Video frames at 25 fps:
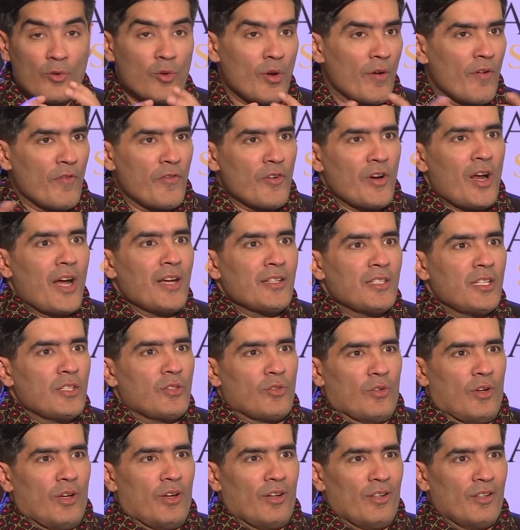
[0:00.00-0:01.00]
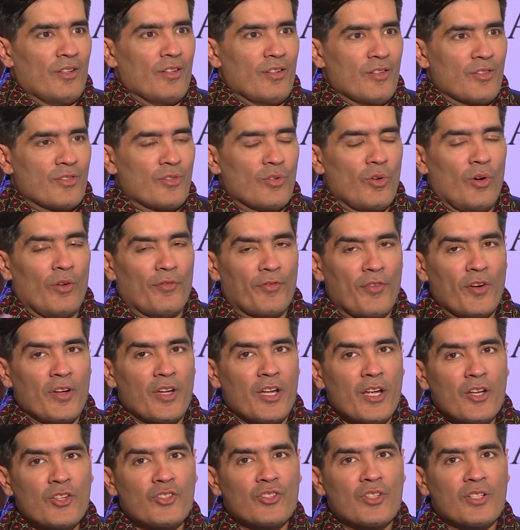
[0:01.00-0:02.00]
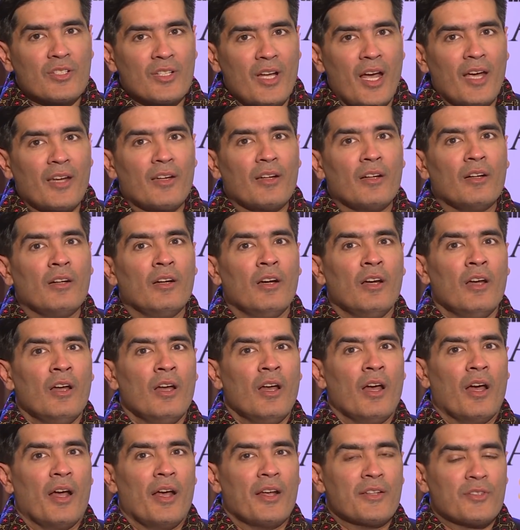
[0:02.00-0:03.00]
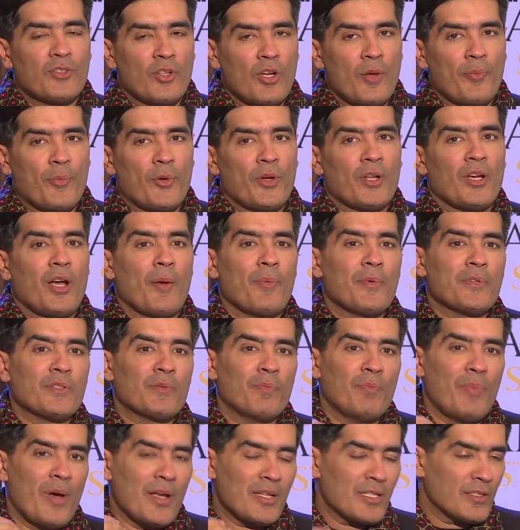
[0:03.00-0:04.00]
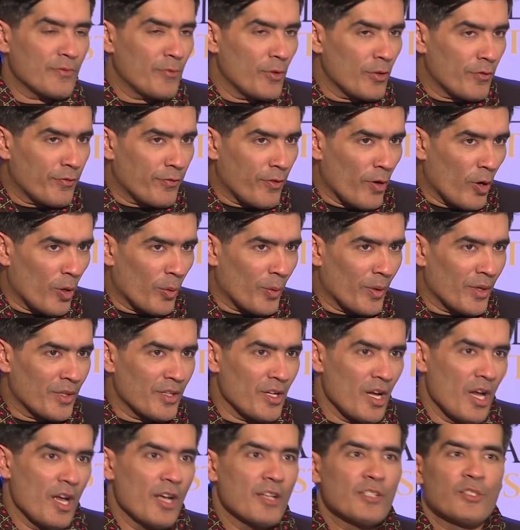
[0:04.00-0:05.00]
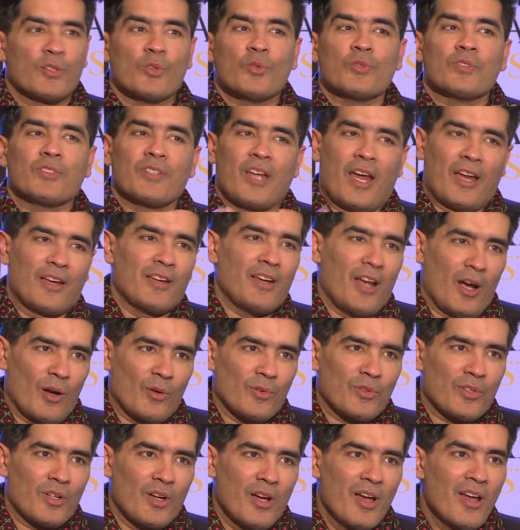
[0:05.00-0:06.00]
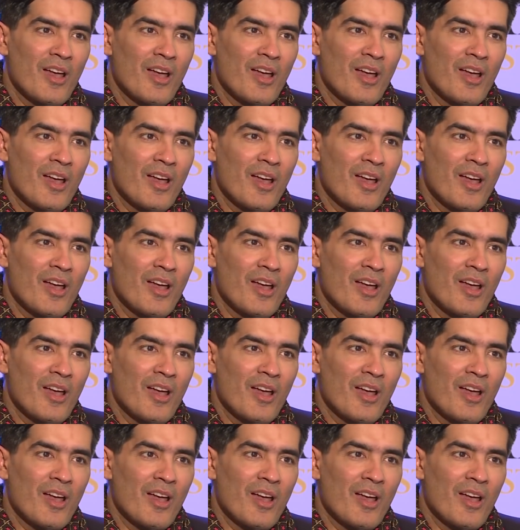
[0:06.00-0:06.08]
You have variety today. So for each designer is today putting up his best foot forward to stand out.